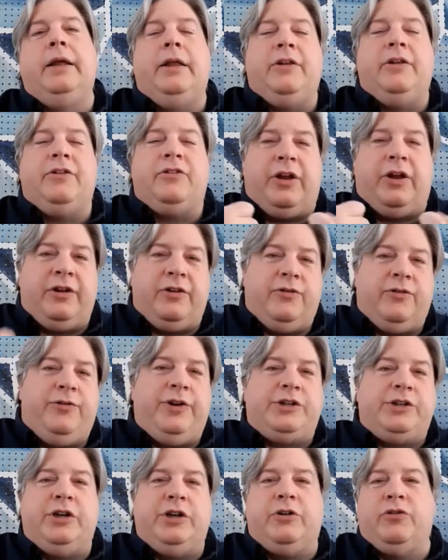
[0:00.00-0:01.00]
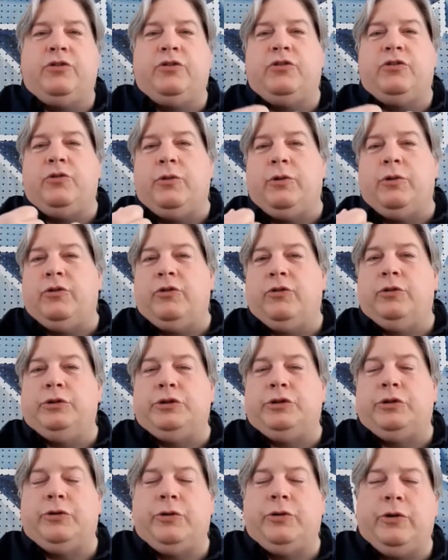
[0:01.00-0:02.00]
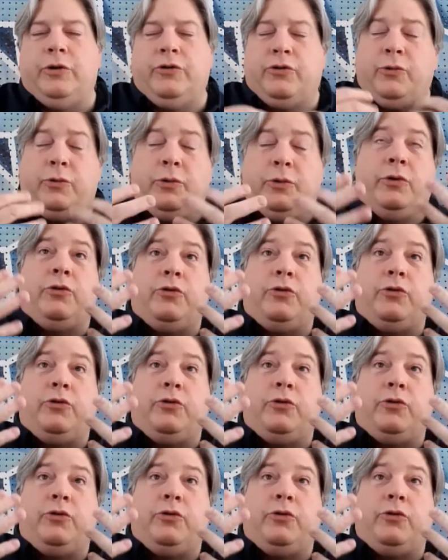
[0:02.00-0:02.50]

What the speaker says: science fiction, sword and